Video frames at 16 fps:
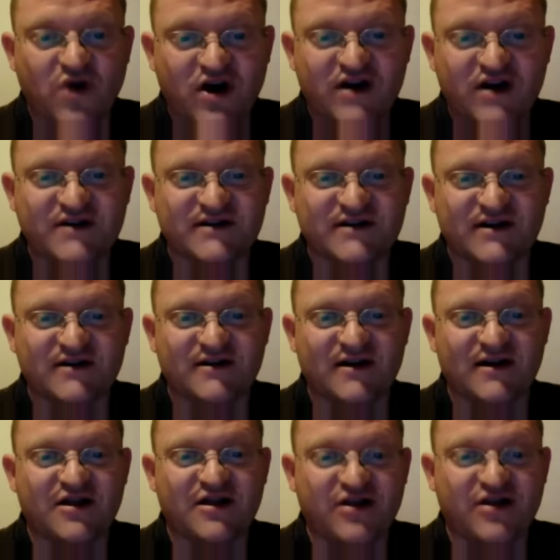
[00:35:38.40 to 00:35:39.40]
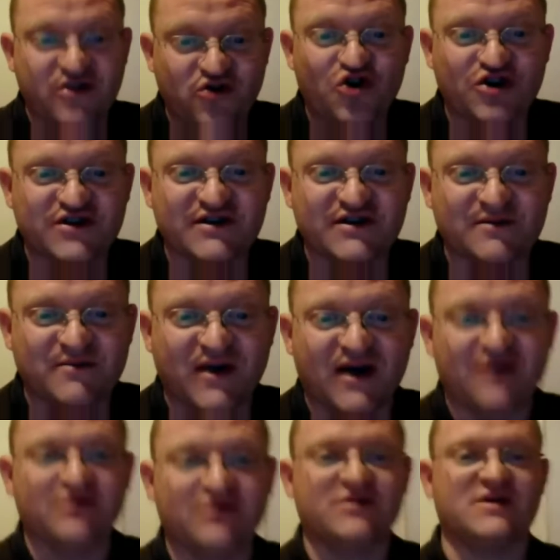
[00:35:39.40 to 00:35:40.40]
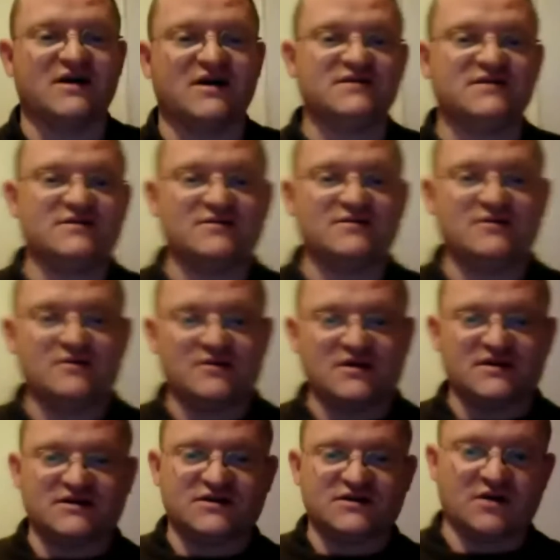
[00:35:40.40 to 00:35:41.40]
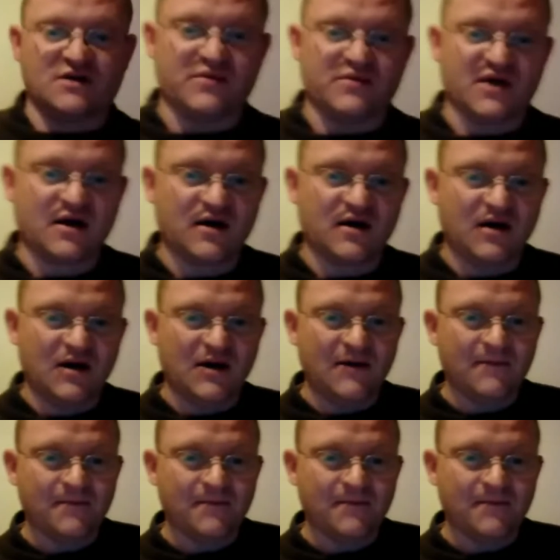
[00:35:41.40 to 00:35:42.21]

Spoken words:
words and thoughts about this topic.